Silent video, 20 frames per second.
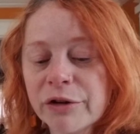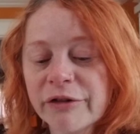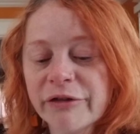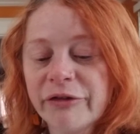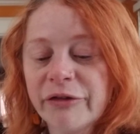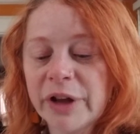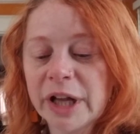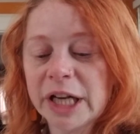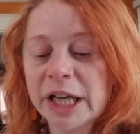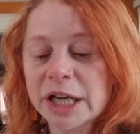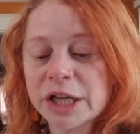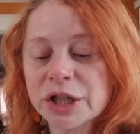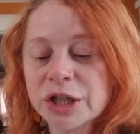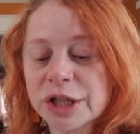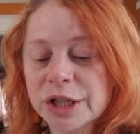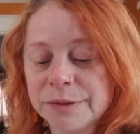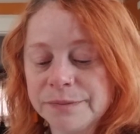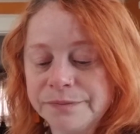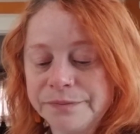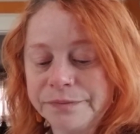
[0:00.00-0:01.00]
finished.
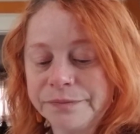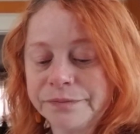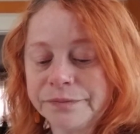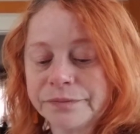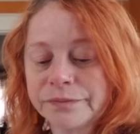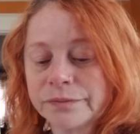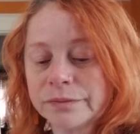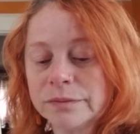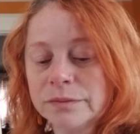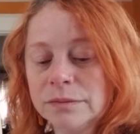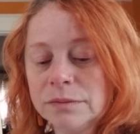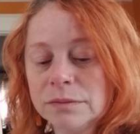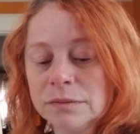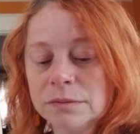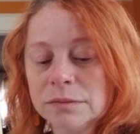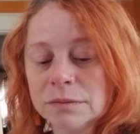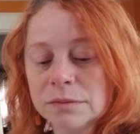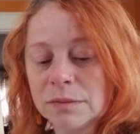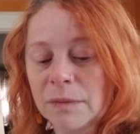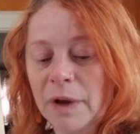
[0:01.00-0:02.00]

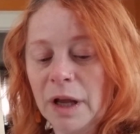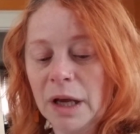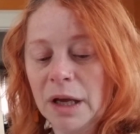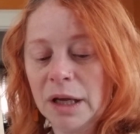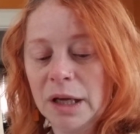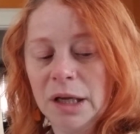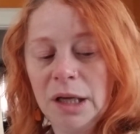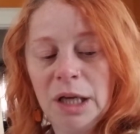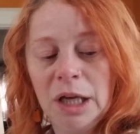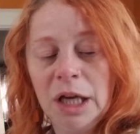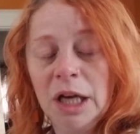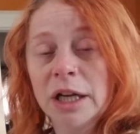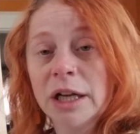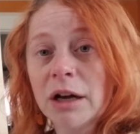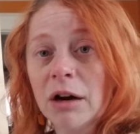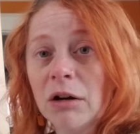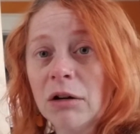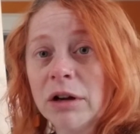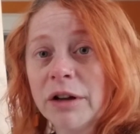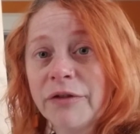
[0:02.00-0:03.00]
Okay.
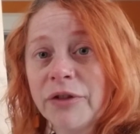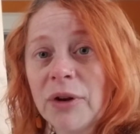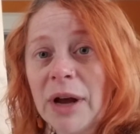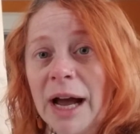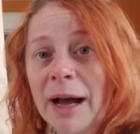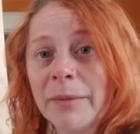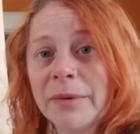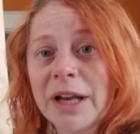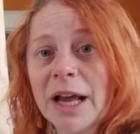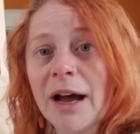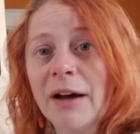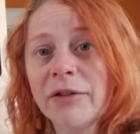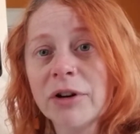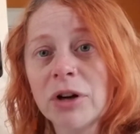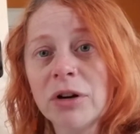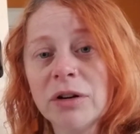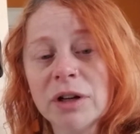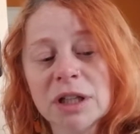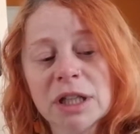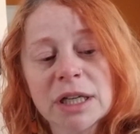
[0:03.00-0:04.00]
Now, if you happen to have
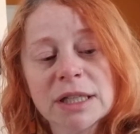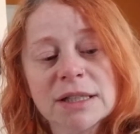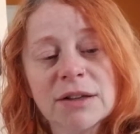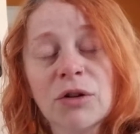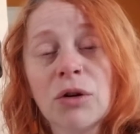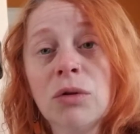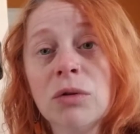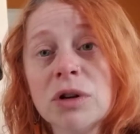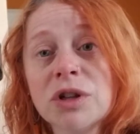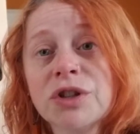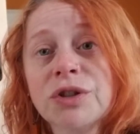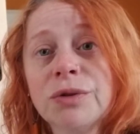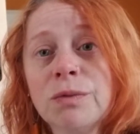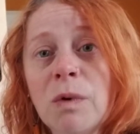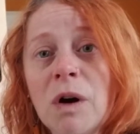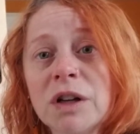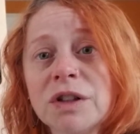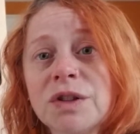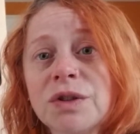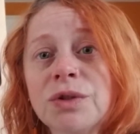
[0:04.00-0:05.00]
acrylics, of course, you
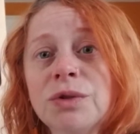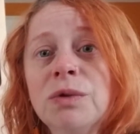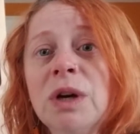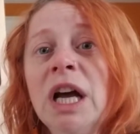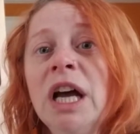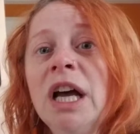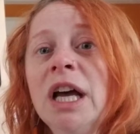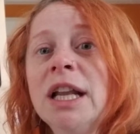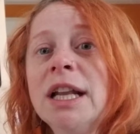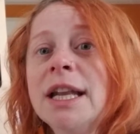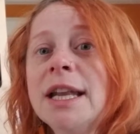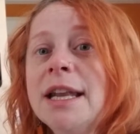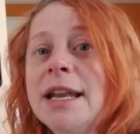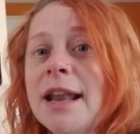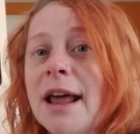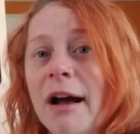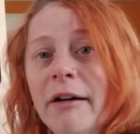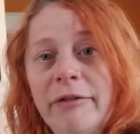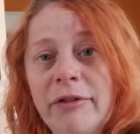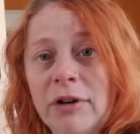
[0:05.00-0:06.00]
want to
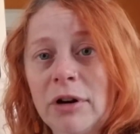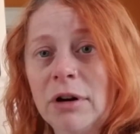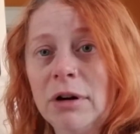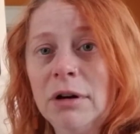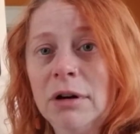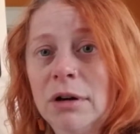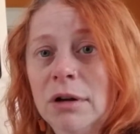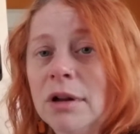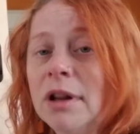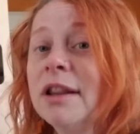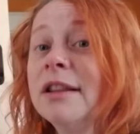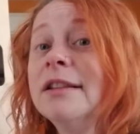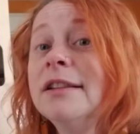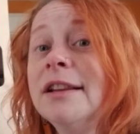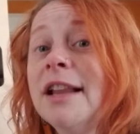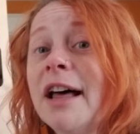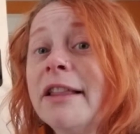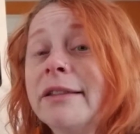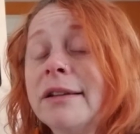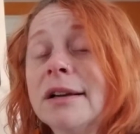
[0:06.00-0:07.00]
never
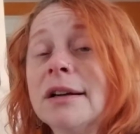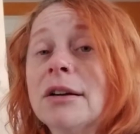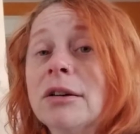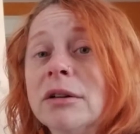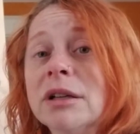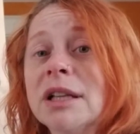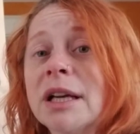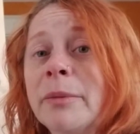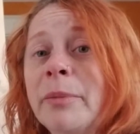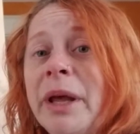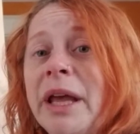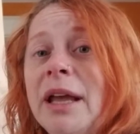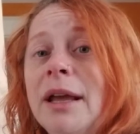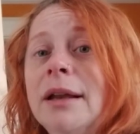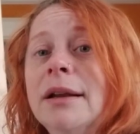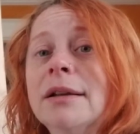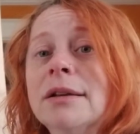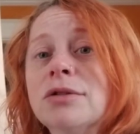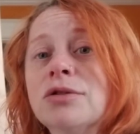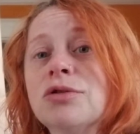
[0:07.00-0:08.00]
let the acrylic paint
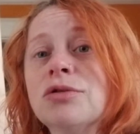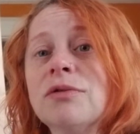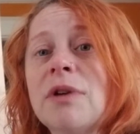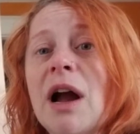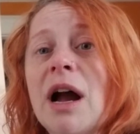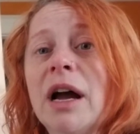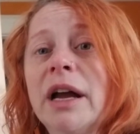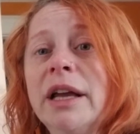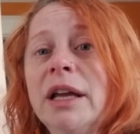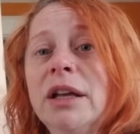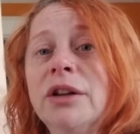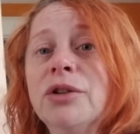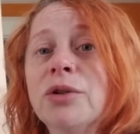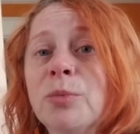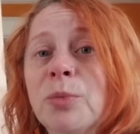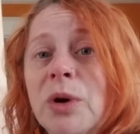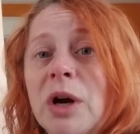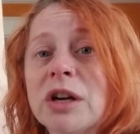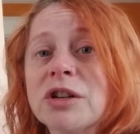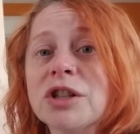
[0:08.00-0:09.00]
dry in your
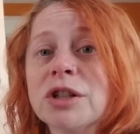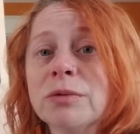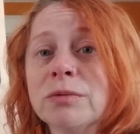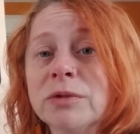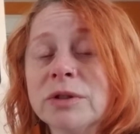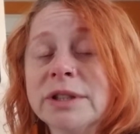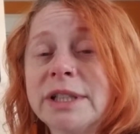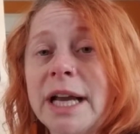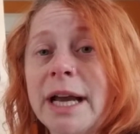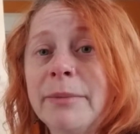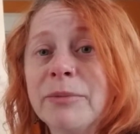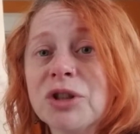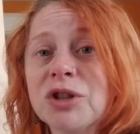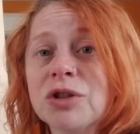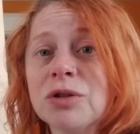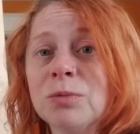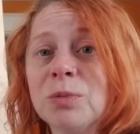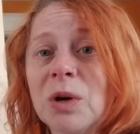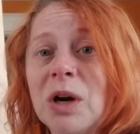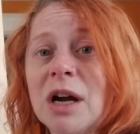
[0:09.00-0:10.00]
brush. It will damage
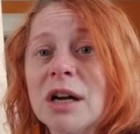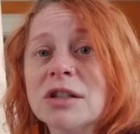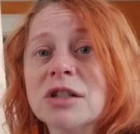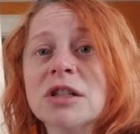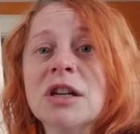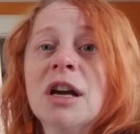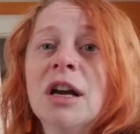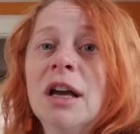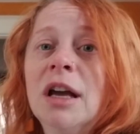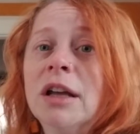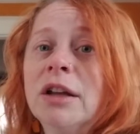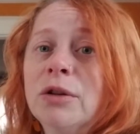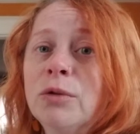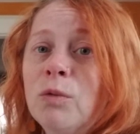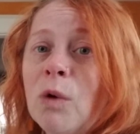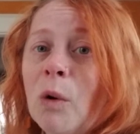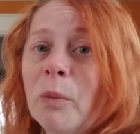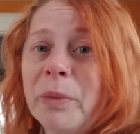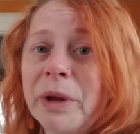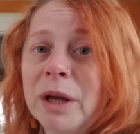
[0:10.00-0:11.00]
your brush. You
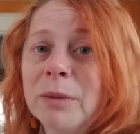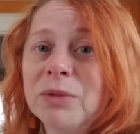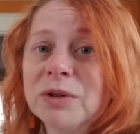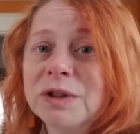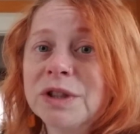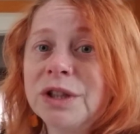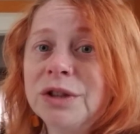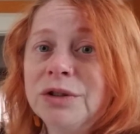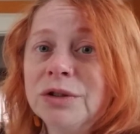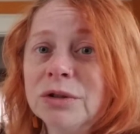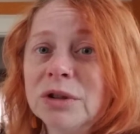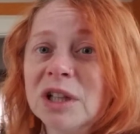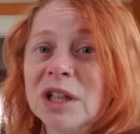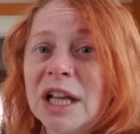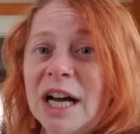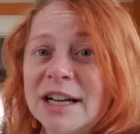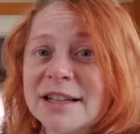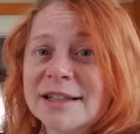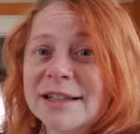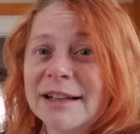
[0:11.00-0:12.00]
won't be able to
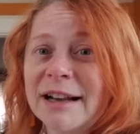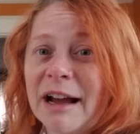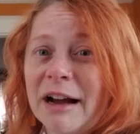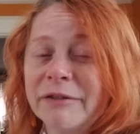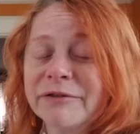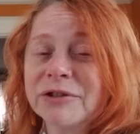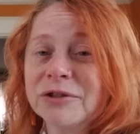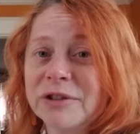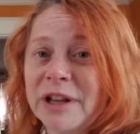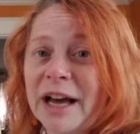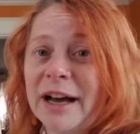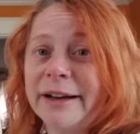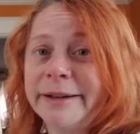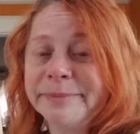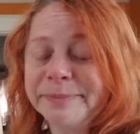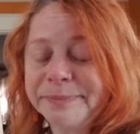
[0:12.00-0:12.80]
utilize it after that.